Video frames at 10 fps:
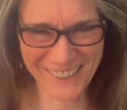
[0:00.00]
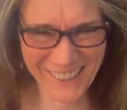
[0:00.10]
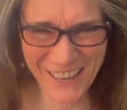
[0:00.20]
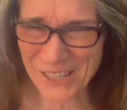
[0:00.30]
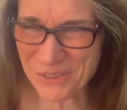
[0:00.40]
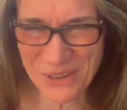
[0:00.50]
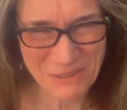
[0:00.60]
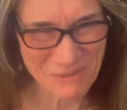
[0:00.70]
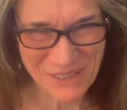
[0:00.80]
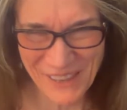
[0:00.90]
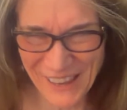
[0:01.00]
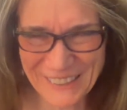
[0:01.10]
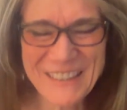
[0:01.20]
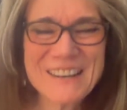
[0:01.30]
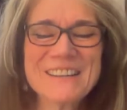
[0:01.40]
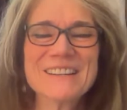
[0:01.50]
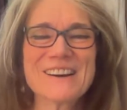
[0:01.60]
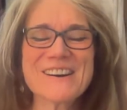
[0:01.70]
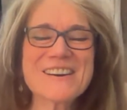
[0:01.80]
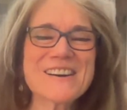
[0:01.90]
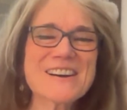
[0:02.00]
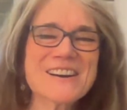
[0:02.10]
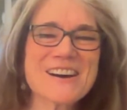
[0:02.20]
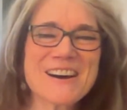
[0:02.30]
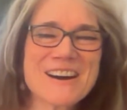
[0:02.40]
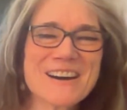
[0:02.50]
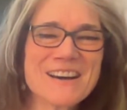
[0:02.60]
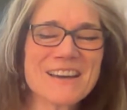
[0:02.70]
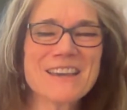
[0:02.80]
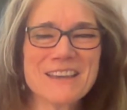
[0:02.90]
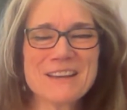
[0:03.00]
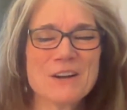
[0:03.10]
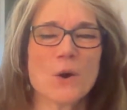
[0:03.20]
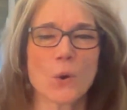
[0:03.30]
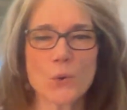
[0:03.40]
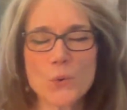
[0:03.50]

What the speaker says: I don't recommend that. I, ooh,